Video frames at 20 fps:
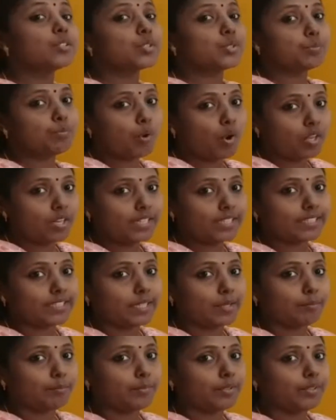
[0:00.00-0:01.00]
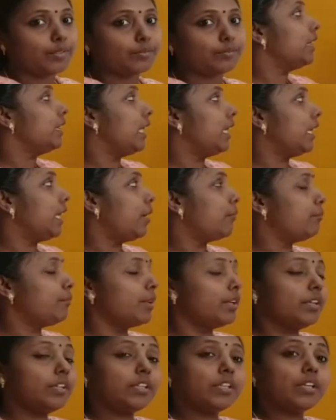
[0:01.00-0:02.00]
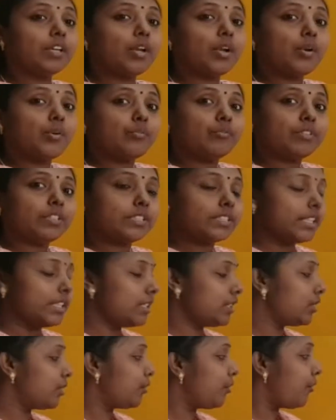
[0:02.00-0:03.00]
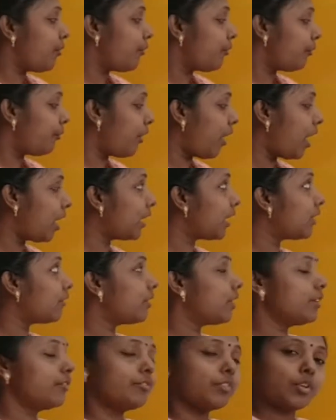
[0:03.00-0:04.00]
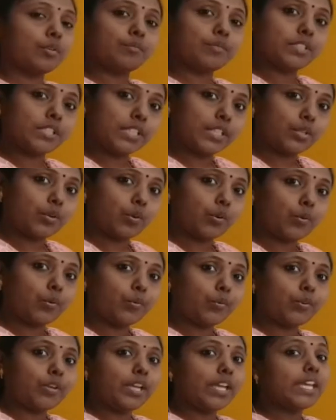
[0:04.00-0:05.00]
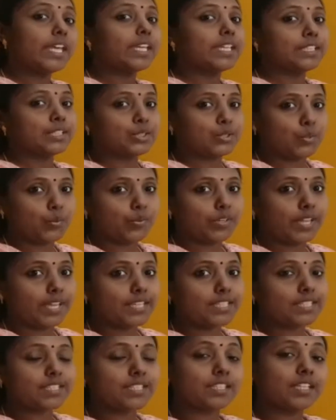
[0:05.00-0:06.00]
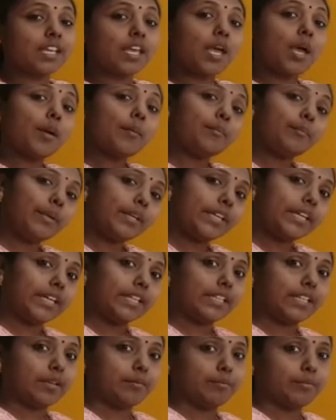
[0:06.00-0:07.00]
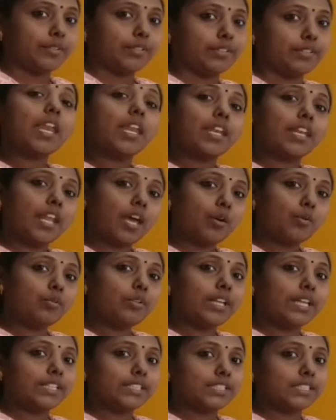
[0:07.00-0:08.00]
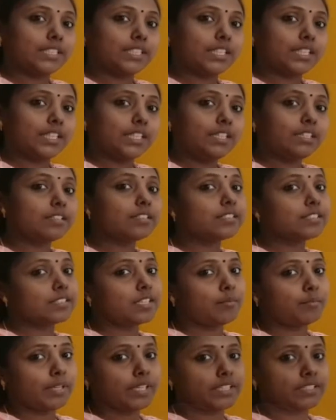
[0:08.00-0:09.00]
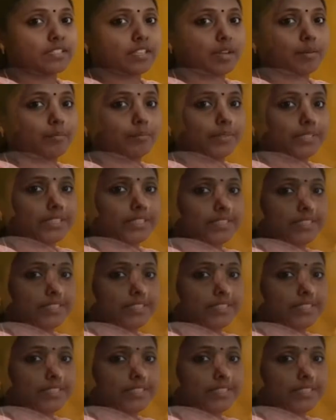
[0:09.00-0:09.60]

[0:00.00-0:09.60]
smaller number. The number which is far away from 0 is known as bigger number. Now let's see some examples.